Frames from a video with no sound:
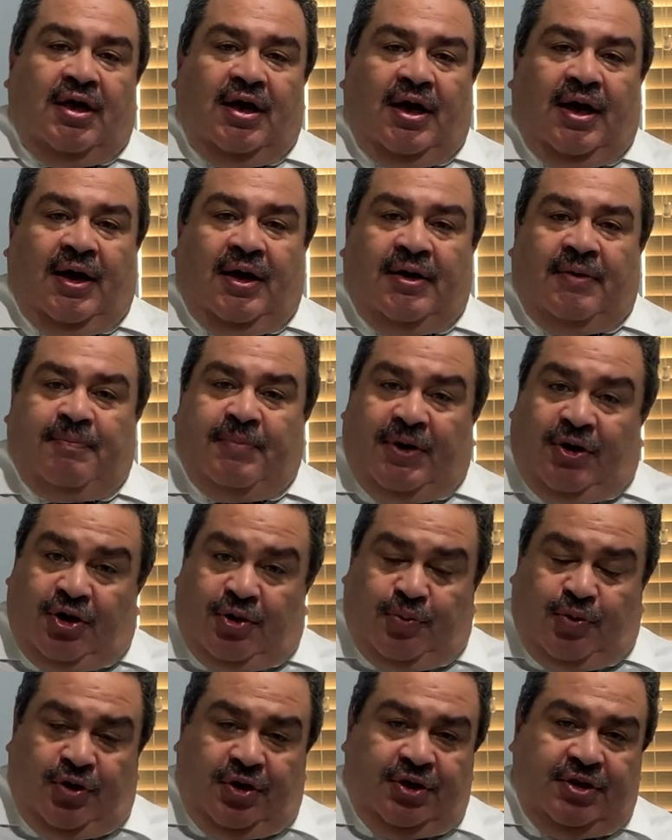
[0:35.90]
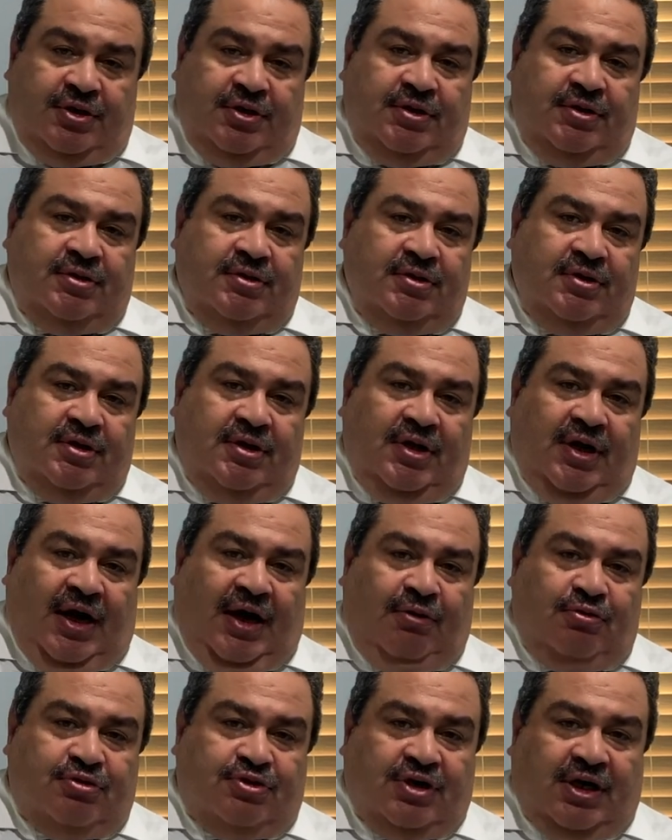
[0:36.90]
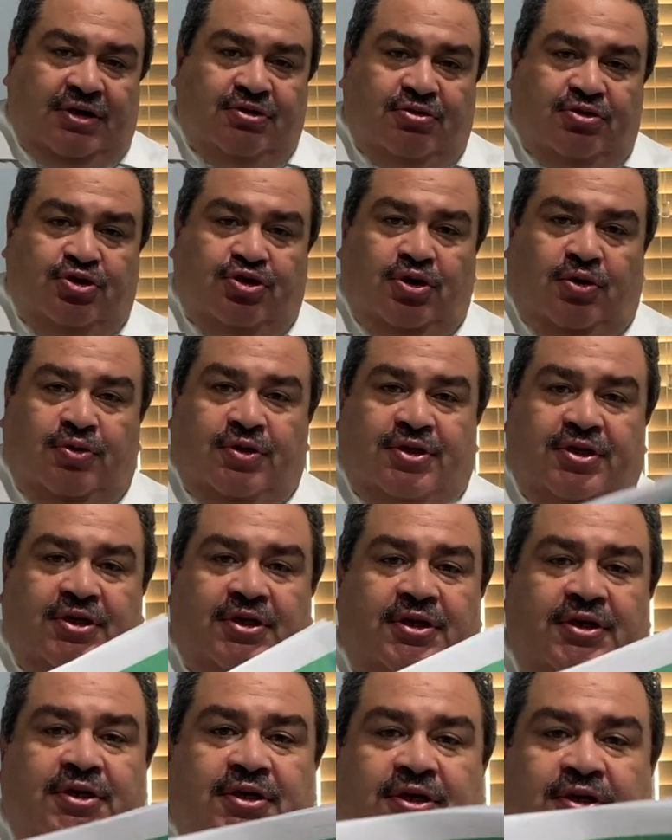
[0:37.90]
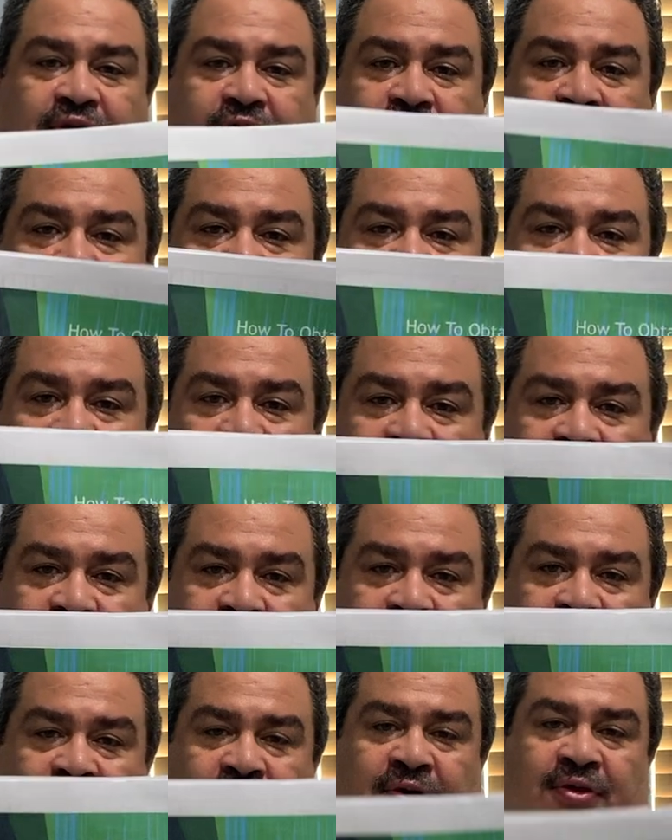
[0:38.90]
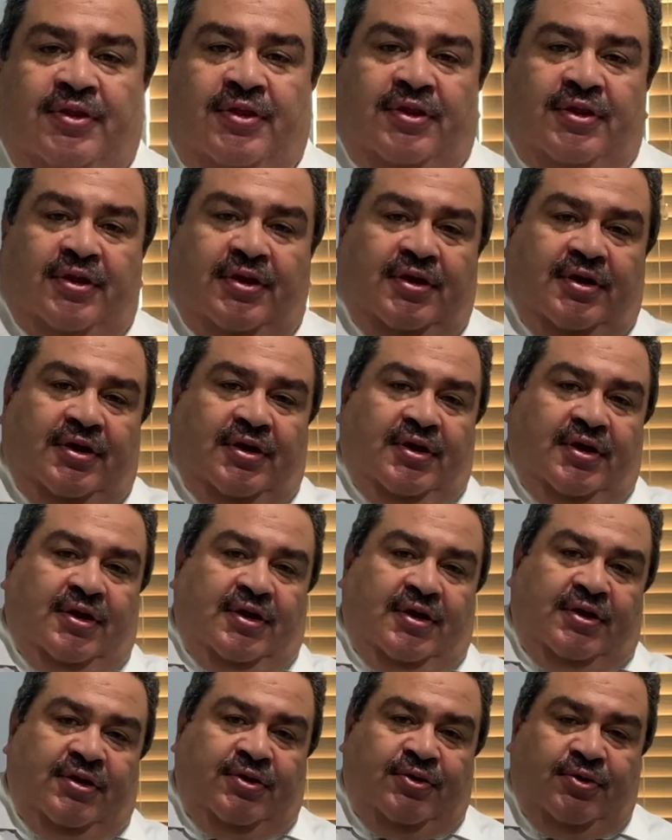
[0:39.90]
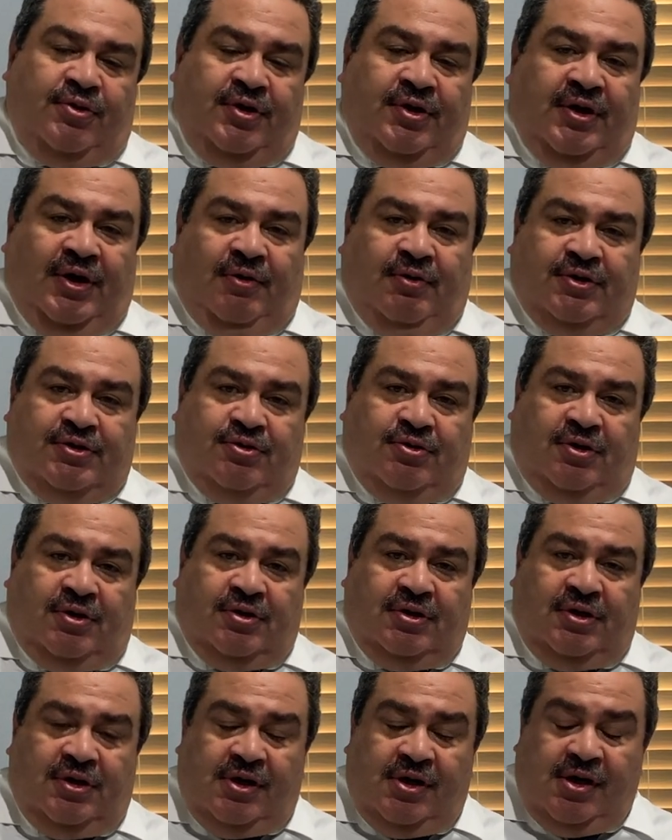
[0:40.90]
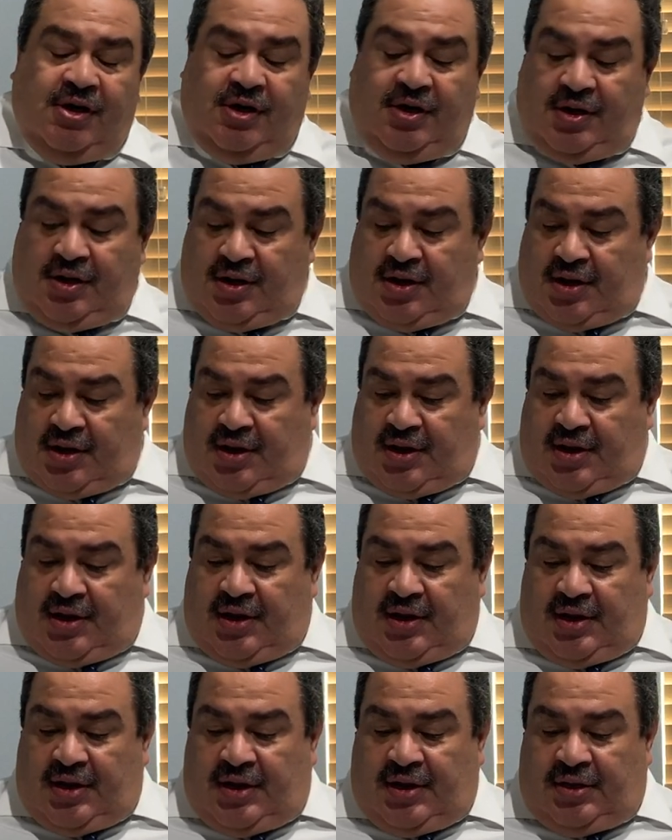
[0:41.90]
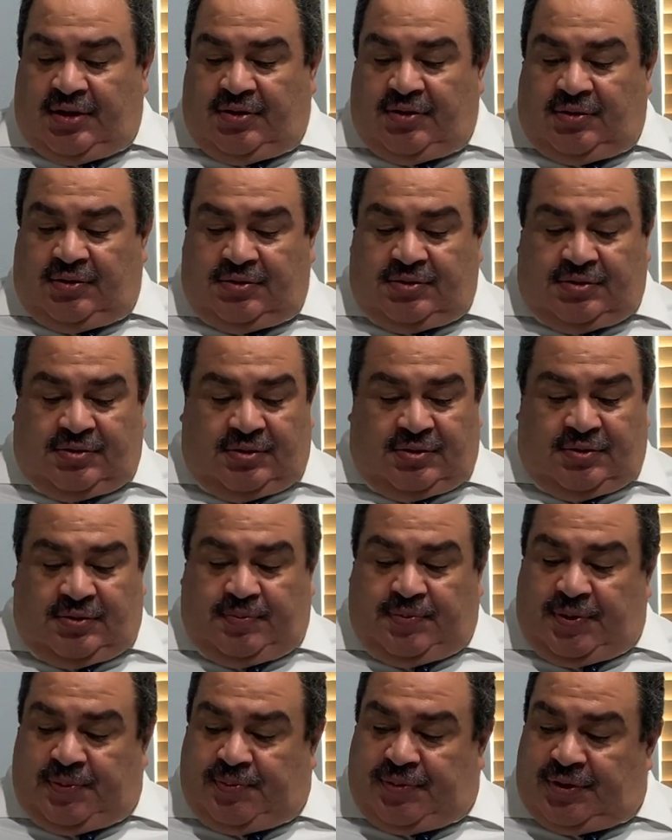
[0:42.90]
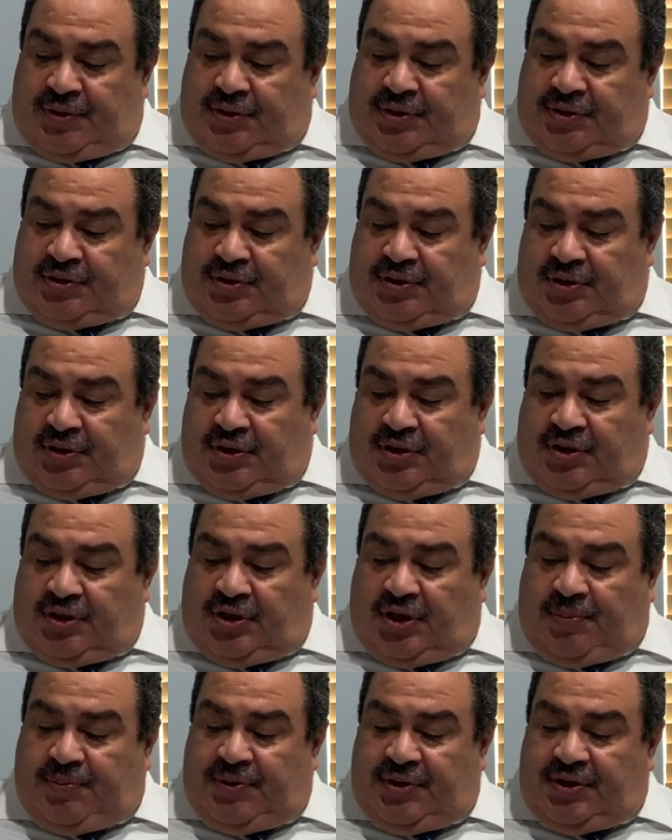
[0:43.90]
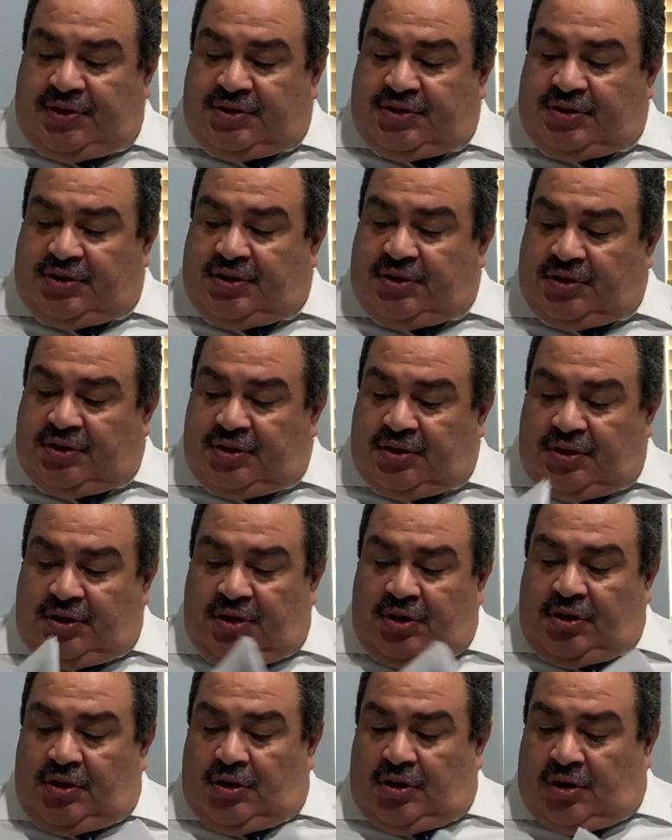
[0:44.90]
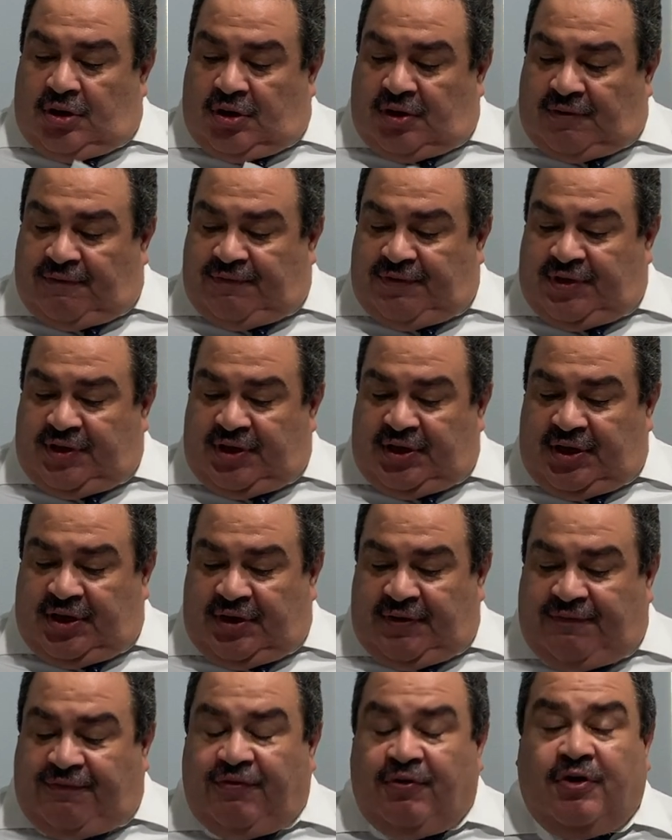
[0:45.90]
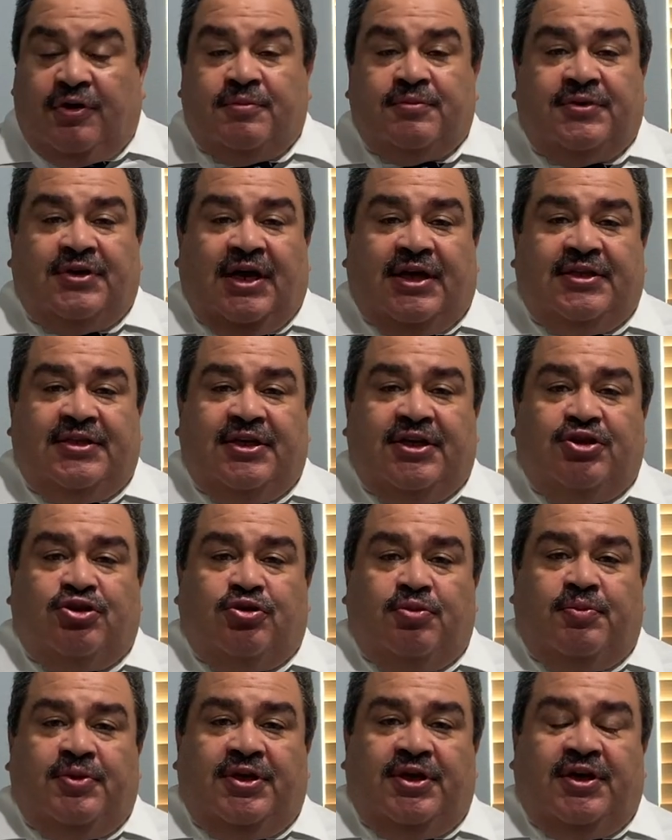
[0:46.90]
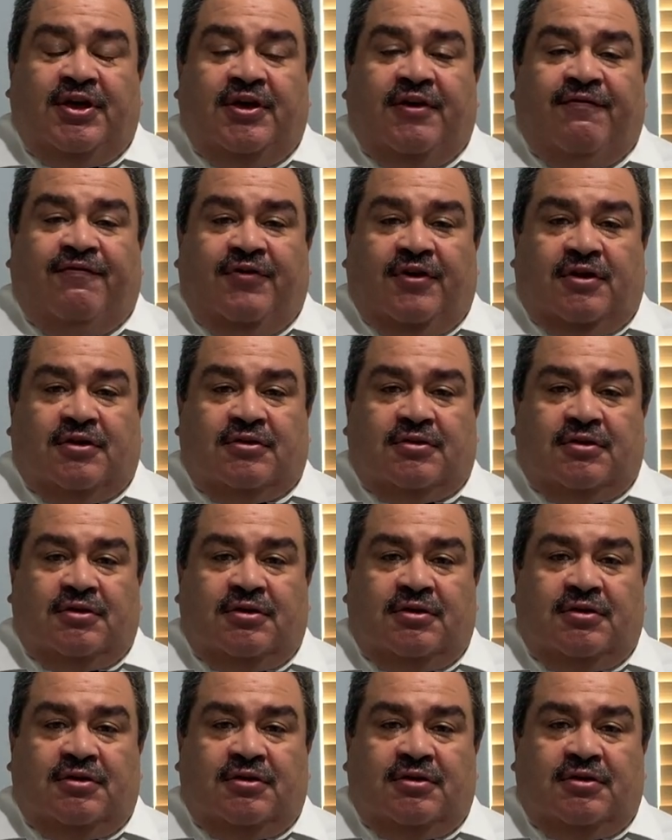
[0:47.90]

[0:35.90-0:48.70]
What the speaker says: PowerPoint. I will try to show it on during our talk, and also prepared copies of the forms that need to be filled.